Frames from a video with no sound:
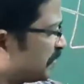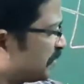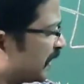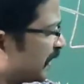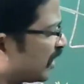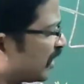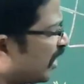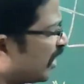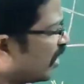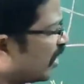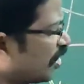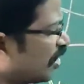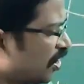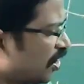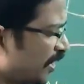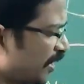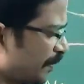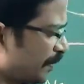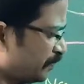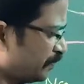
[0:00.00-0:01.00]
spectra
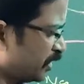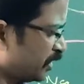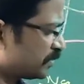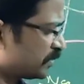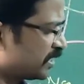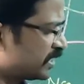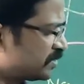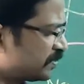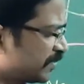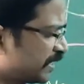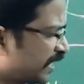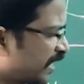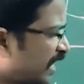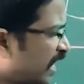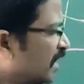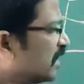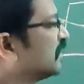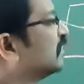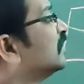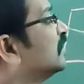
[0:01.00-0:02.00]
or absorption
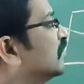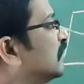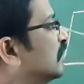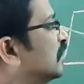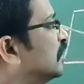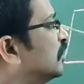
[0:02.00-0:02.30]
spectra,